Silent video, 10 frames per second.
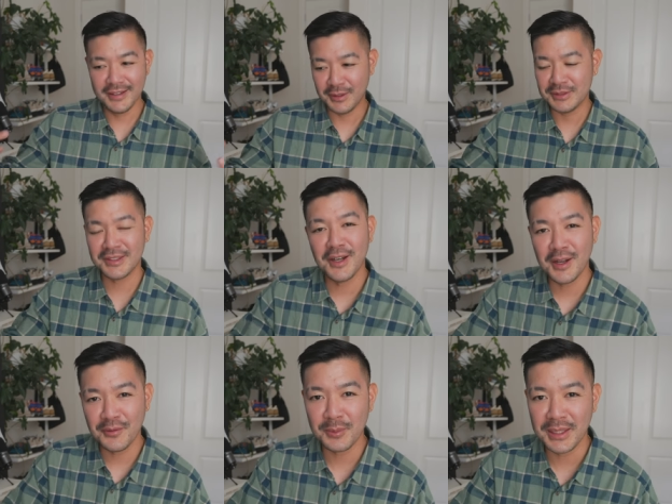It was a
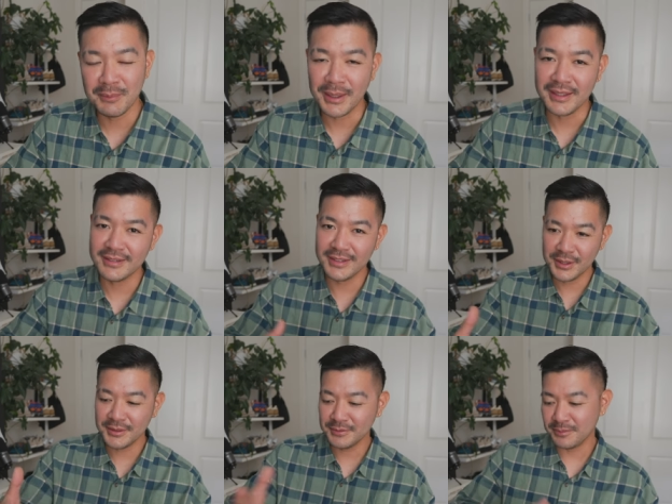con for me, but you
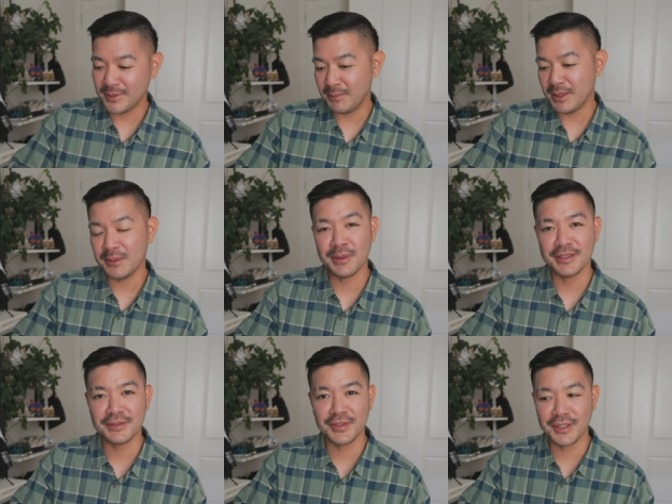know, might be a
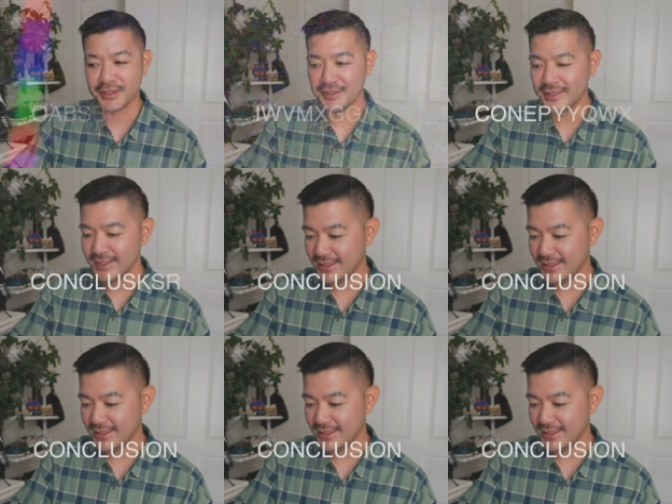plus for you.